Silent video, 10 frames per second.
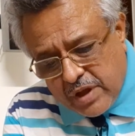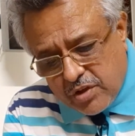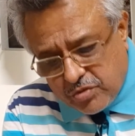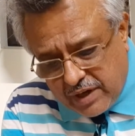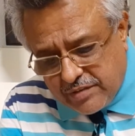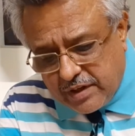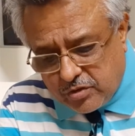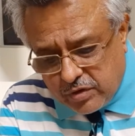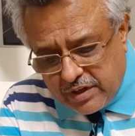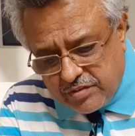So I said
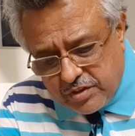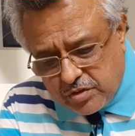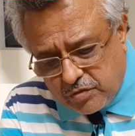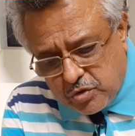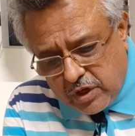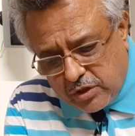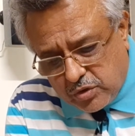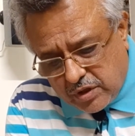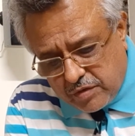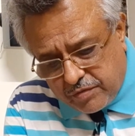26th of July
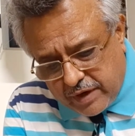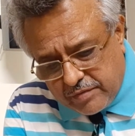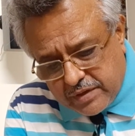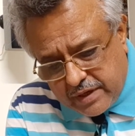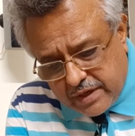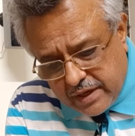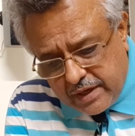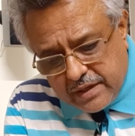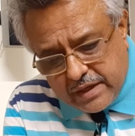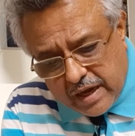2005, the day
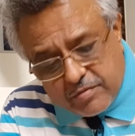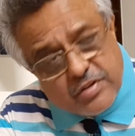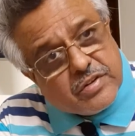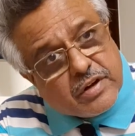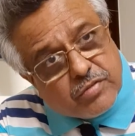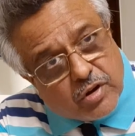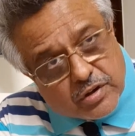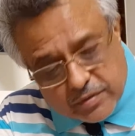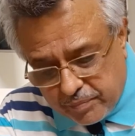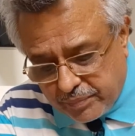the heavens had
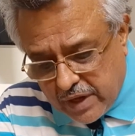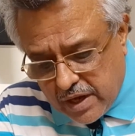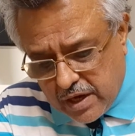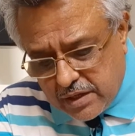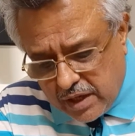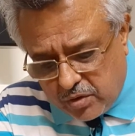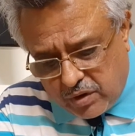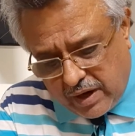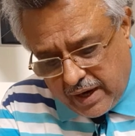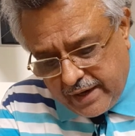fallen. Now,
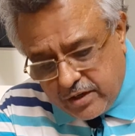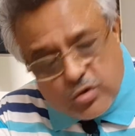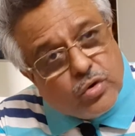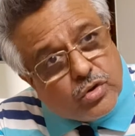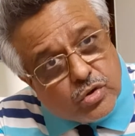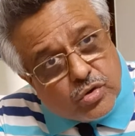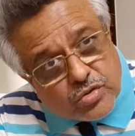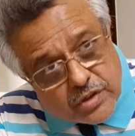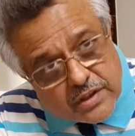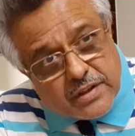I don't know
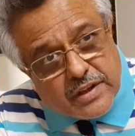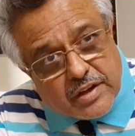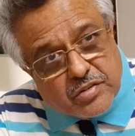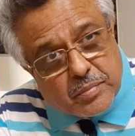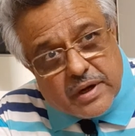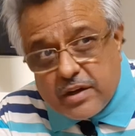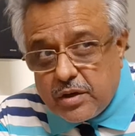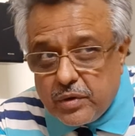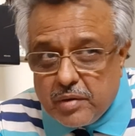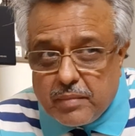certain things, but
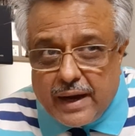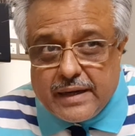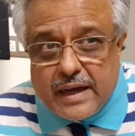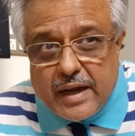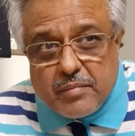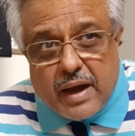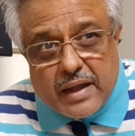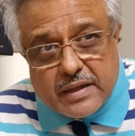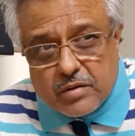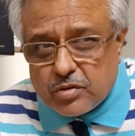during my time,
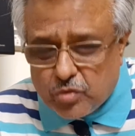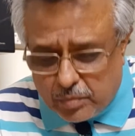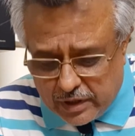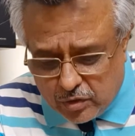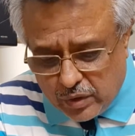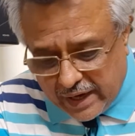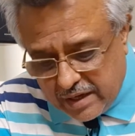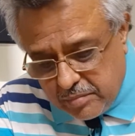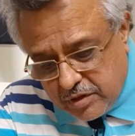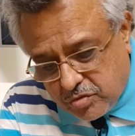there was nobody to guide
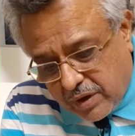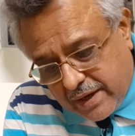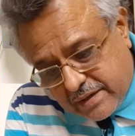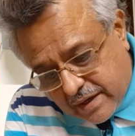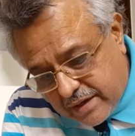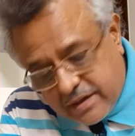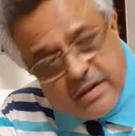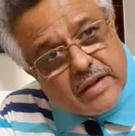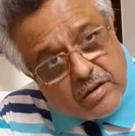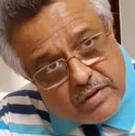me, so I tried
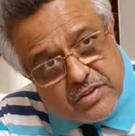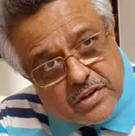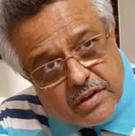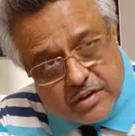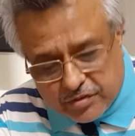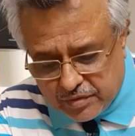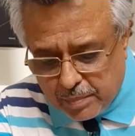this and mentioned this.